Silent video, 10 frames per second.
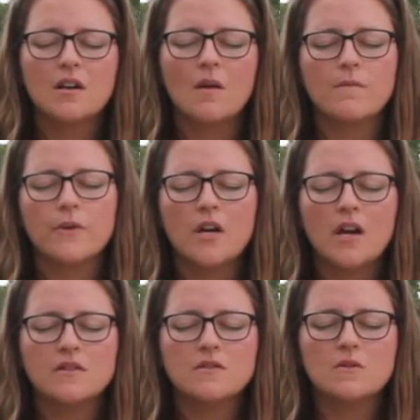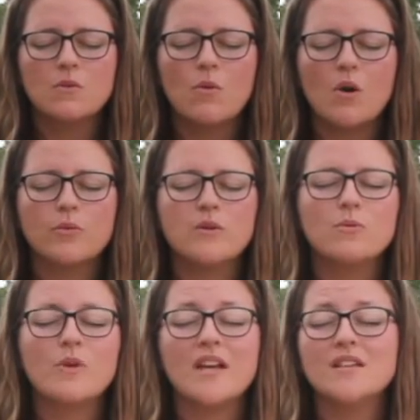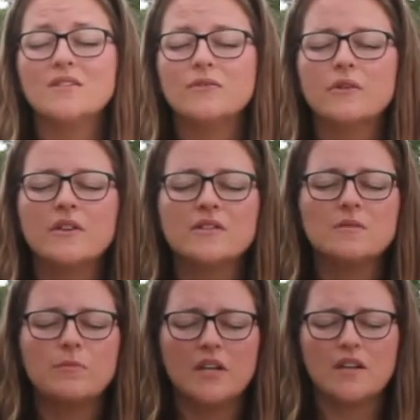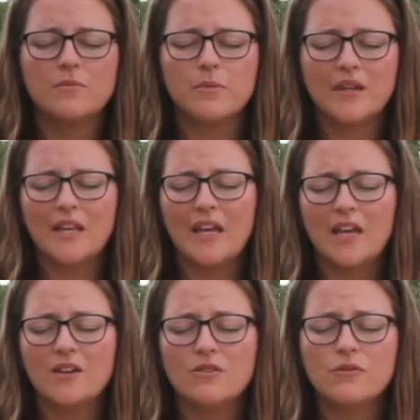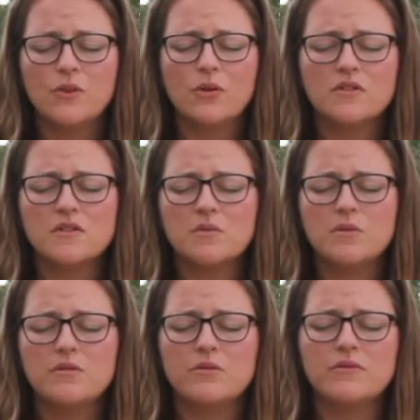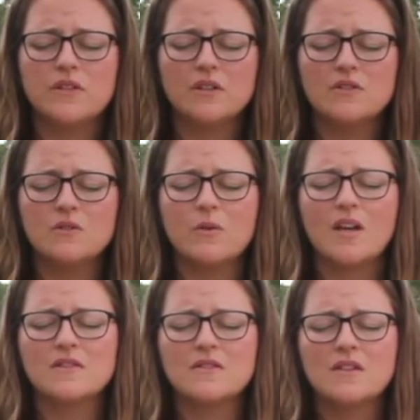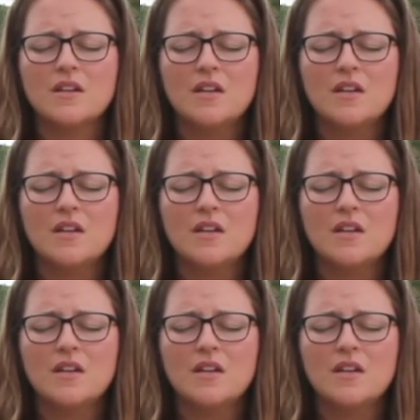Comfort us while we wait for this big plan of yours to be revealed to us.